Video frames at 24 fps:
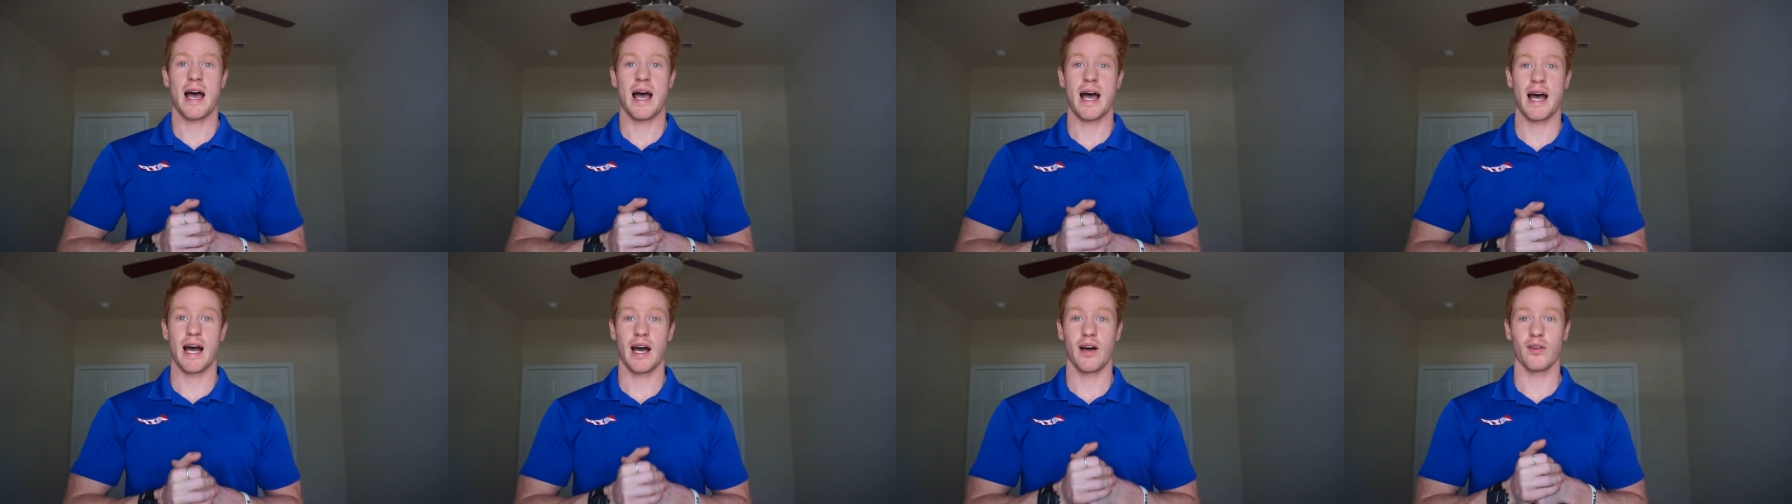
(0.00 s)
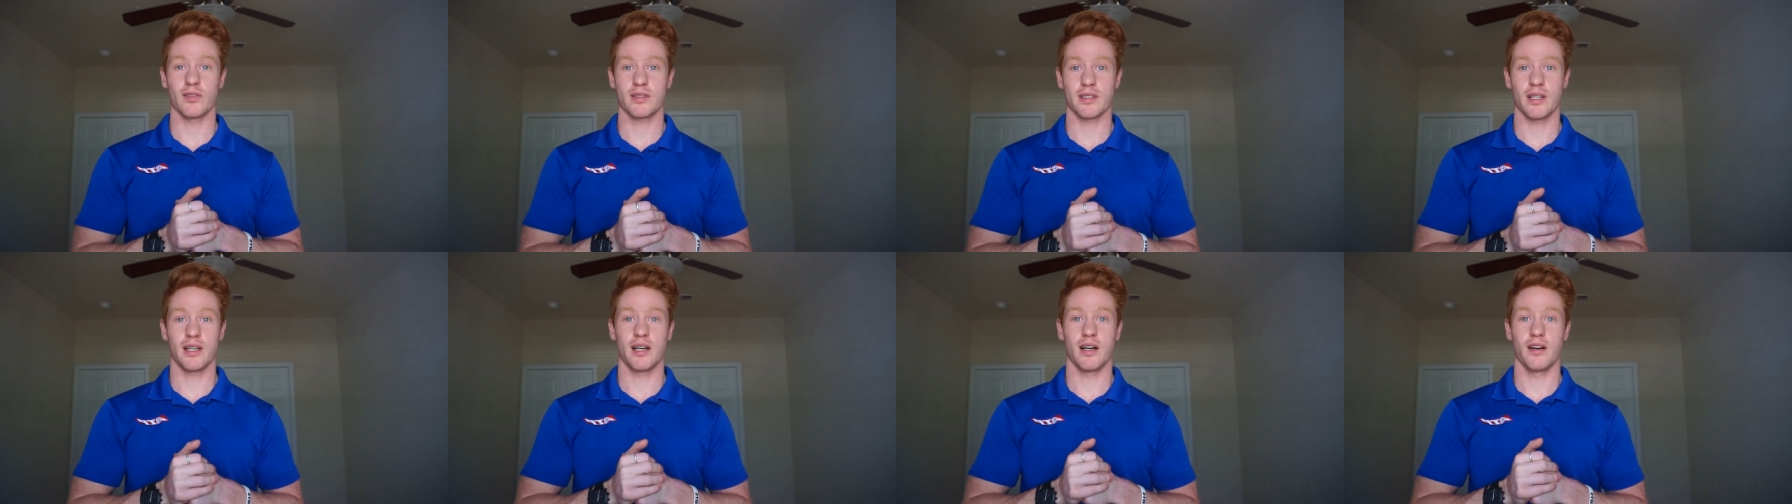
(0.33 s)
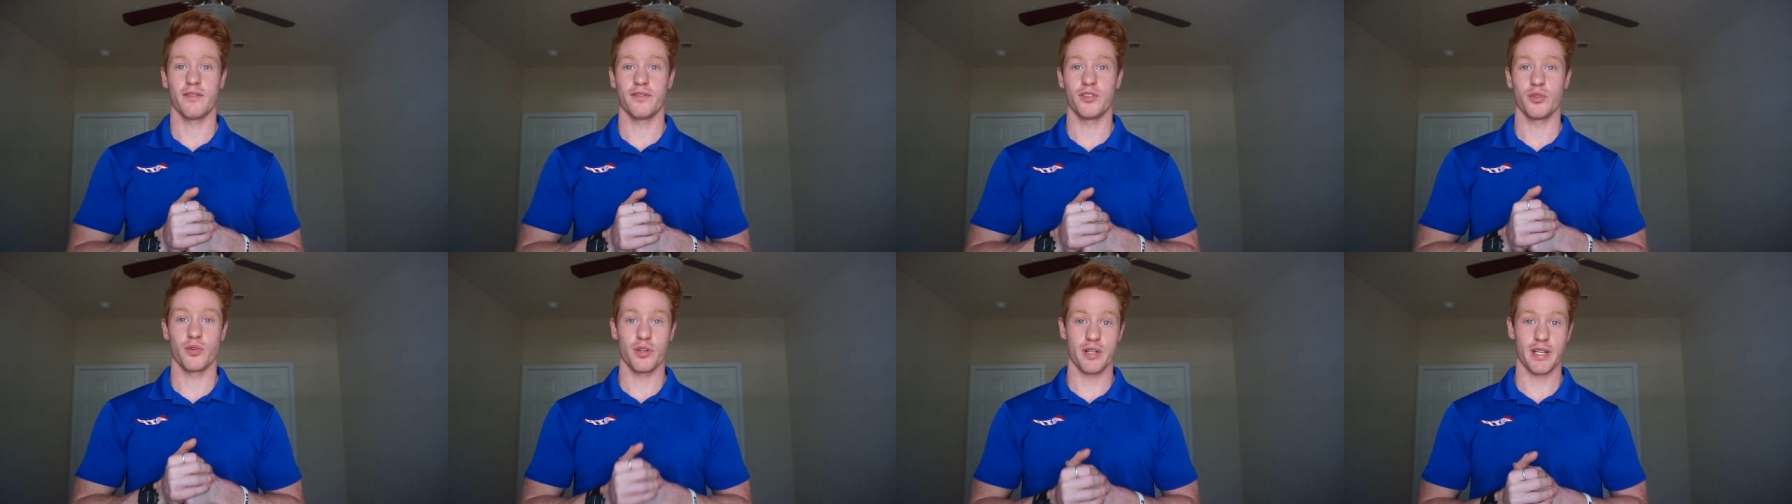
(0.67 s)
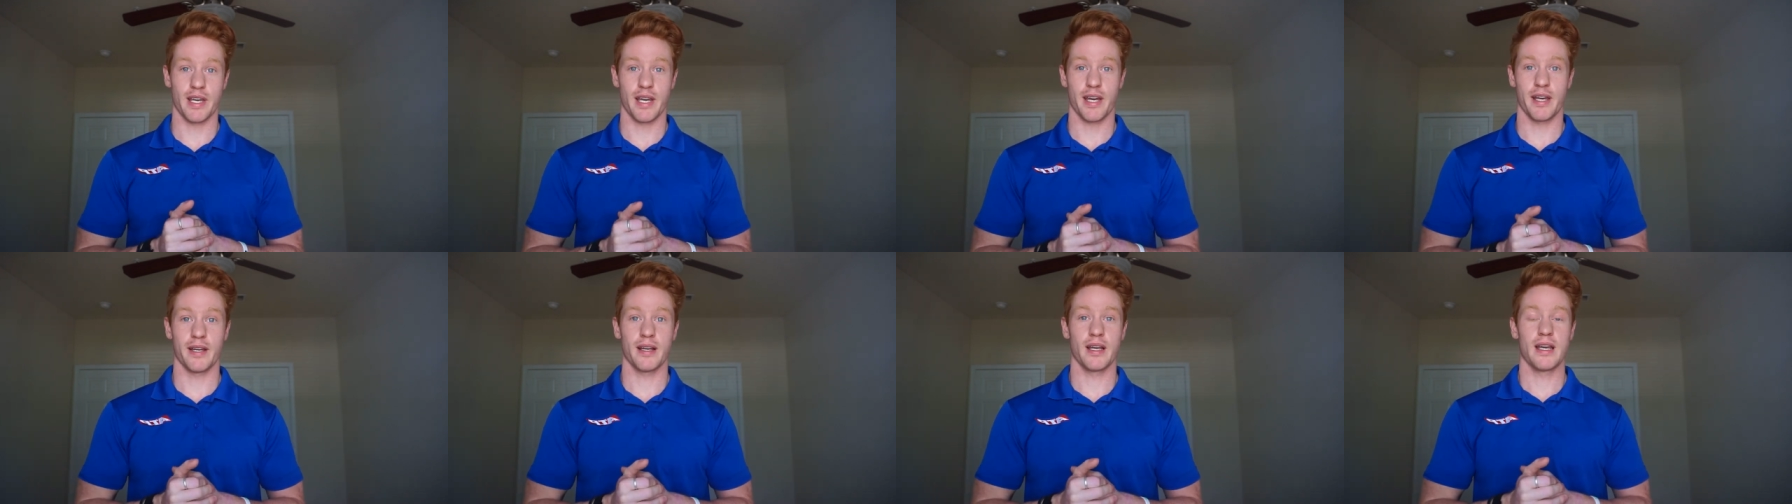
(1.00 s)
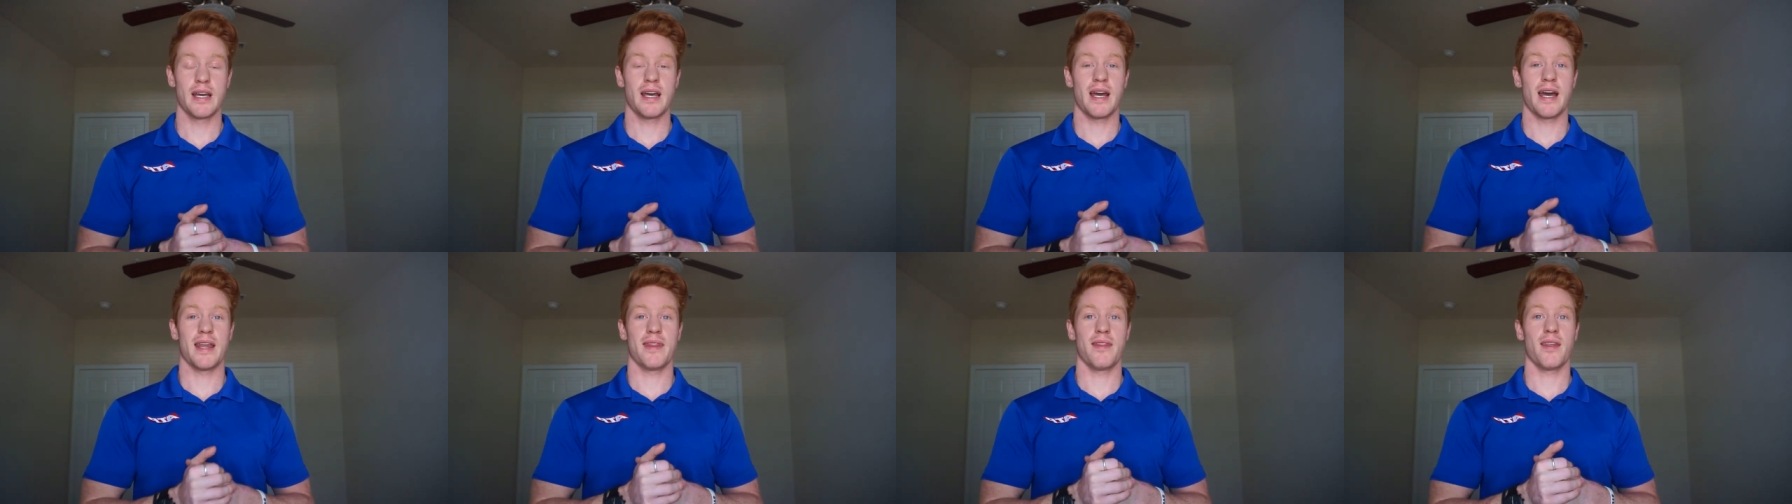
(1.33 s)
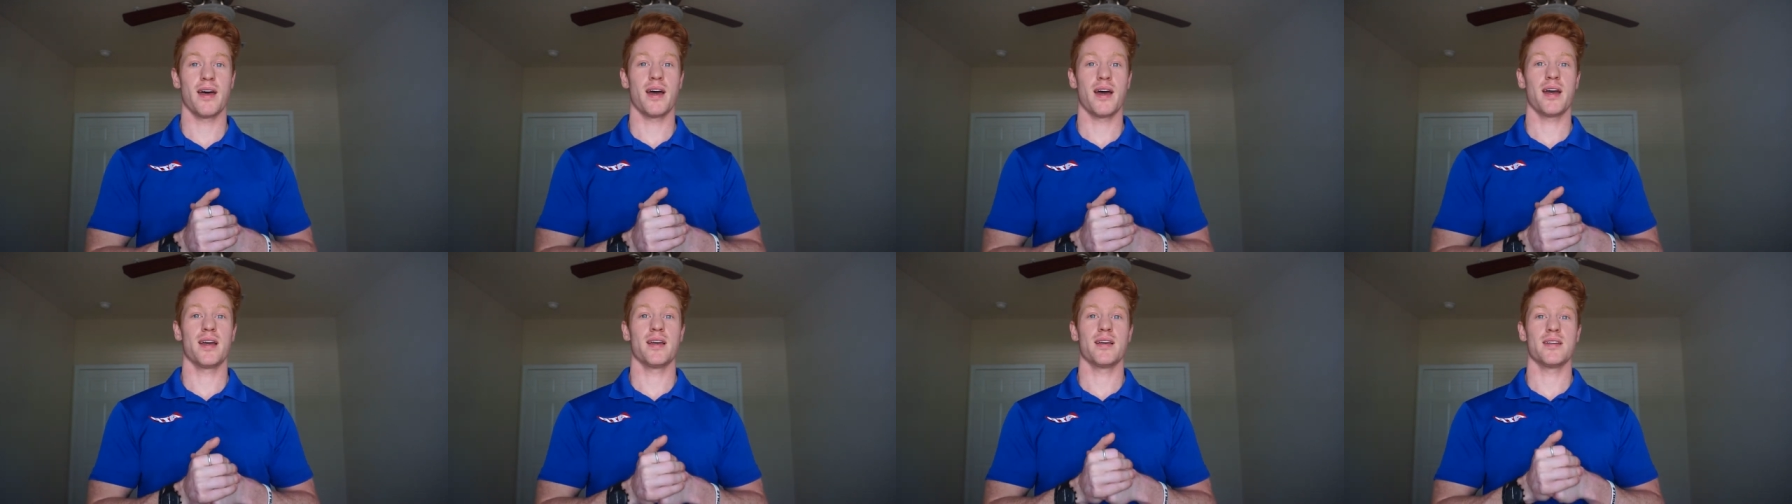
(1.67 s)
out of your day, and
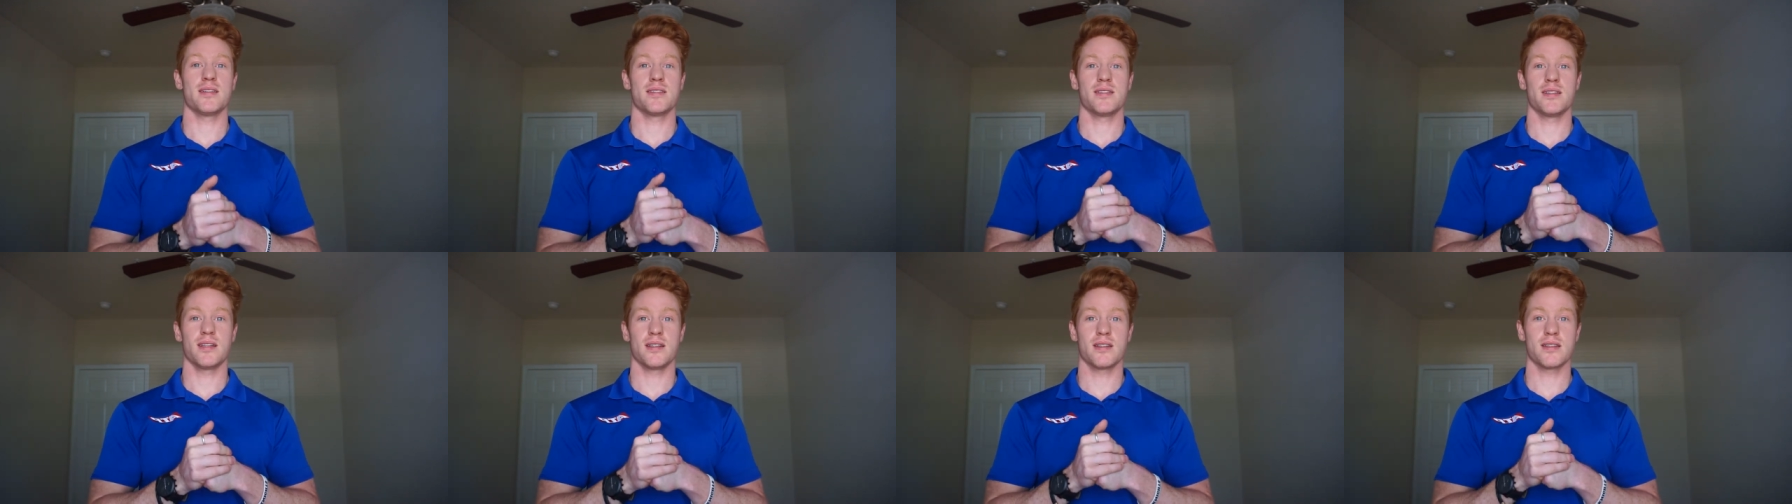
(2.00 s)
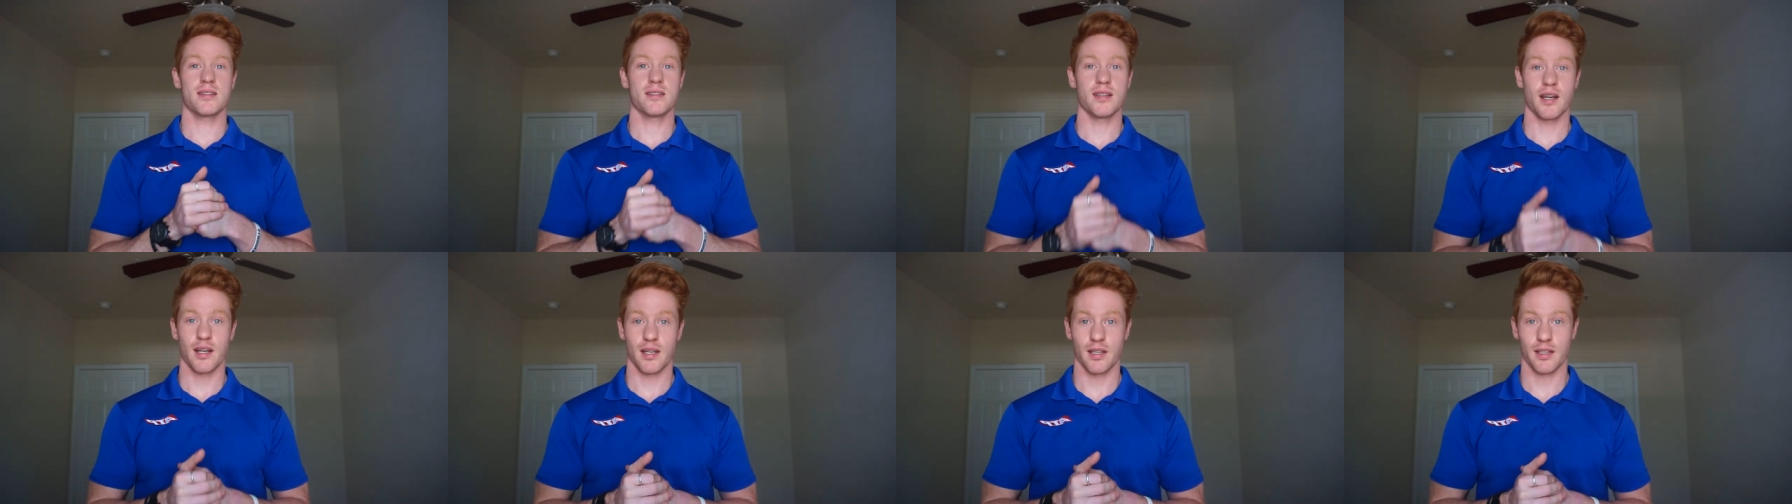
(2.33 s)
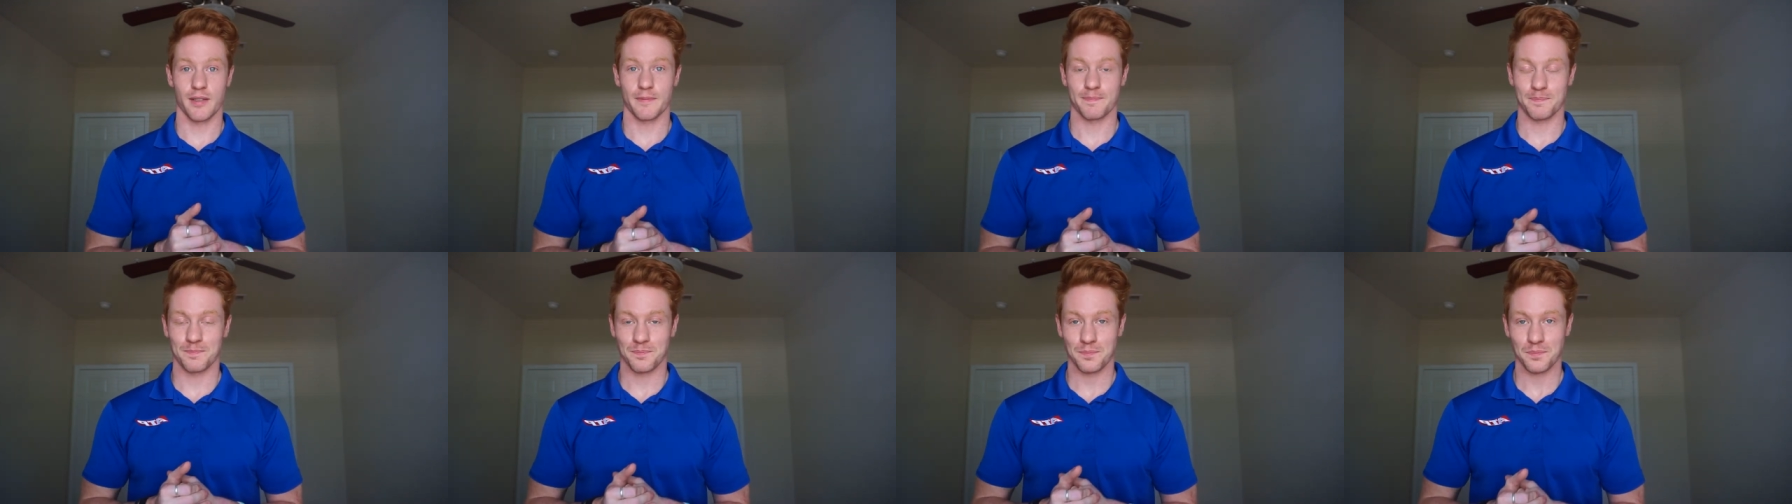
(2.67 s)
that is the studying.